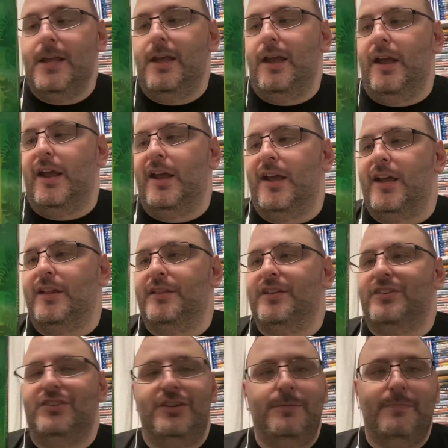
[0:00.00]
And
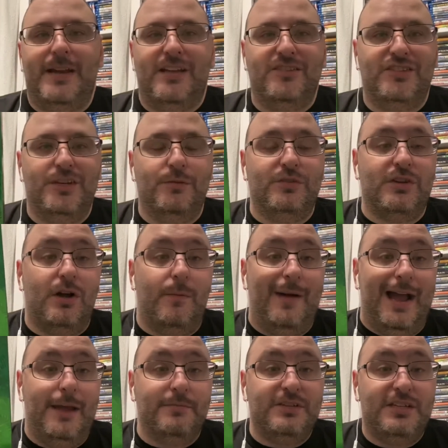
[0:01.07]
this chimpanzee was all
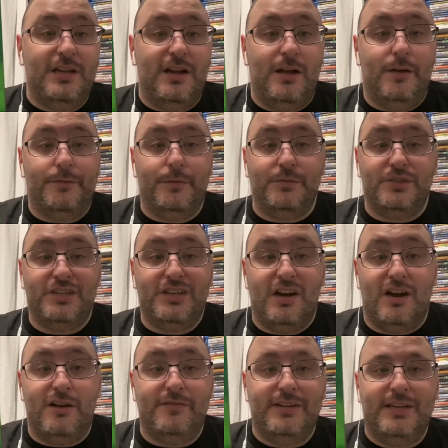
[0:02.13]
by himself. He was
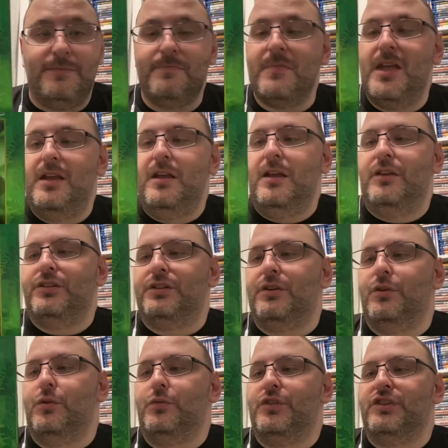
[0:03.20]
starving.
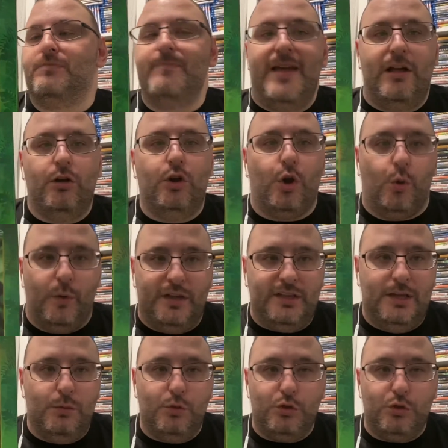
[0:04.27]
So this male gorilla was